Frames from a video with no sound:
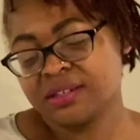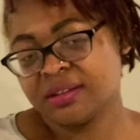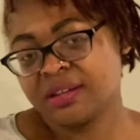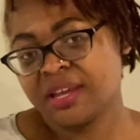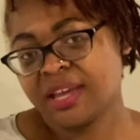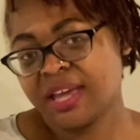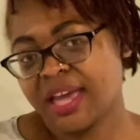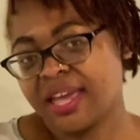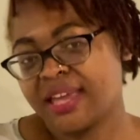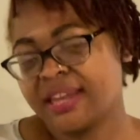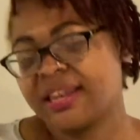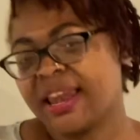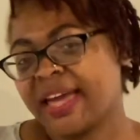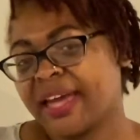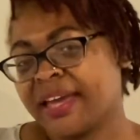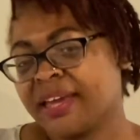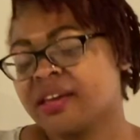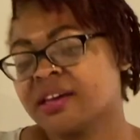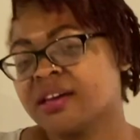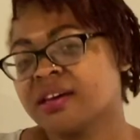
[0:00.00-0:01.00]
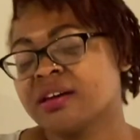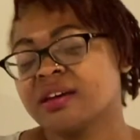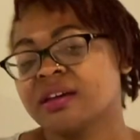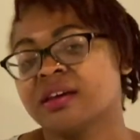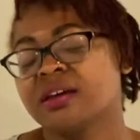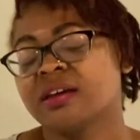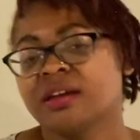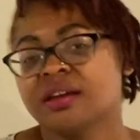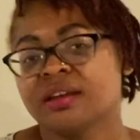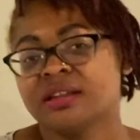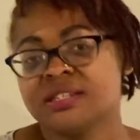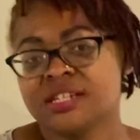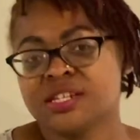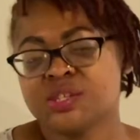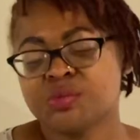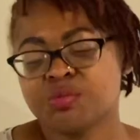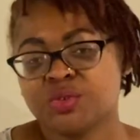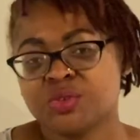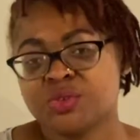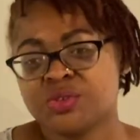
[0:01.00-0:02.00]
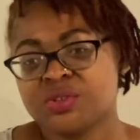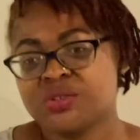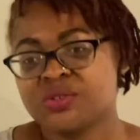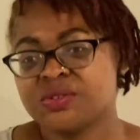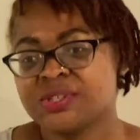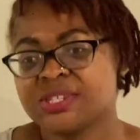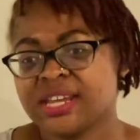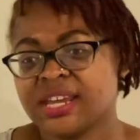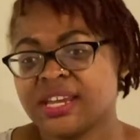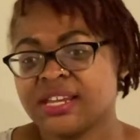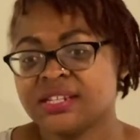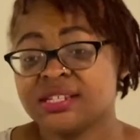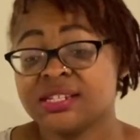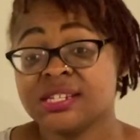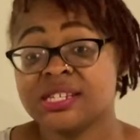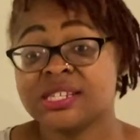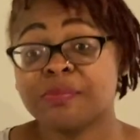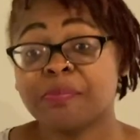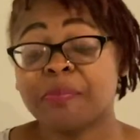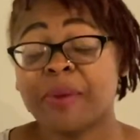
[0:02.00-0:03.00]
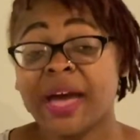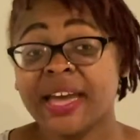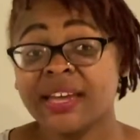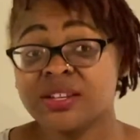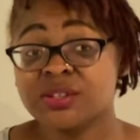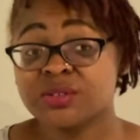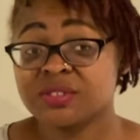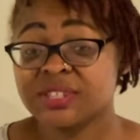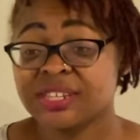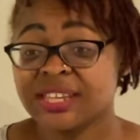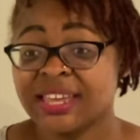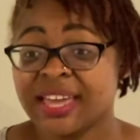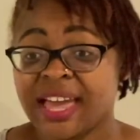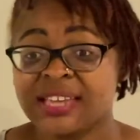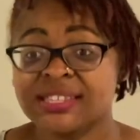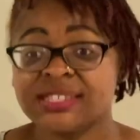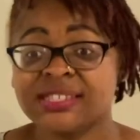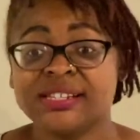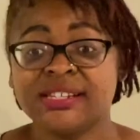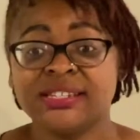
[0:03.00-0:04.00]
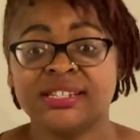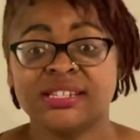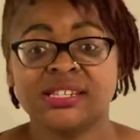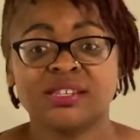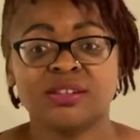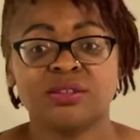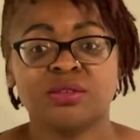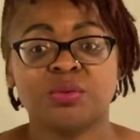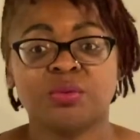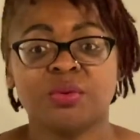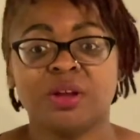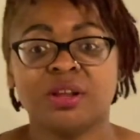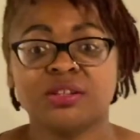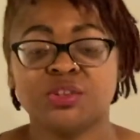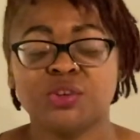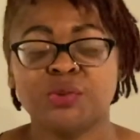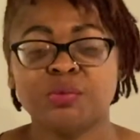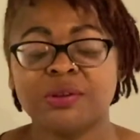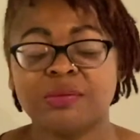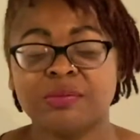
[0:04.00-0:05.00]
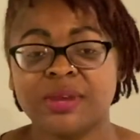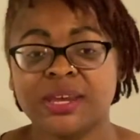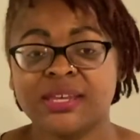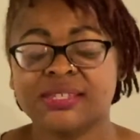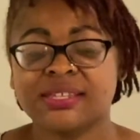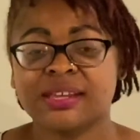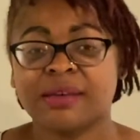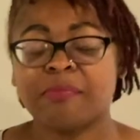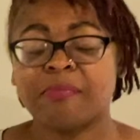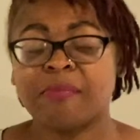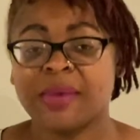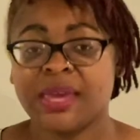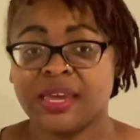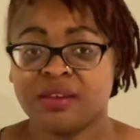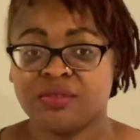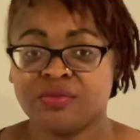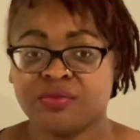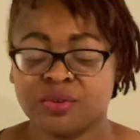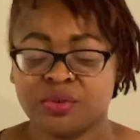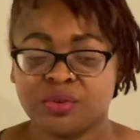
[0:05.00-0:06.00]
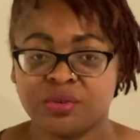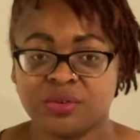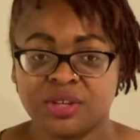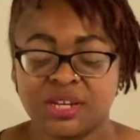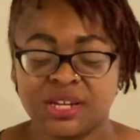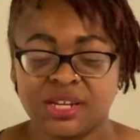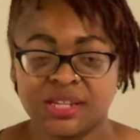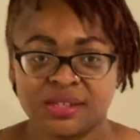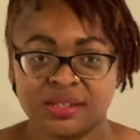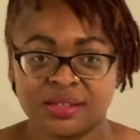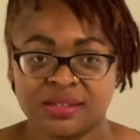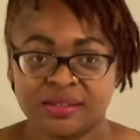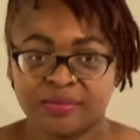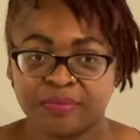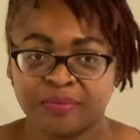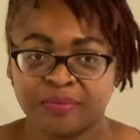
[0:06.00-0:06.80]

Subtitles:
And like Desmond Tutu said, despite all the ghastliness in the world, human beings are made for goodness.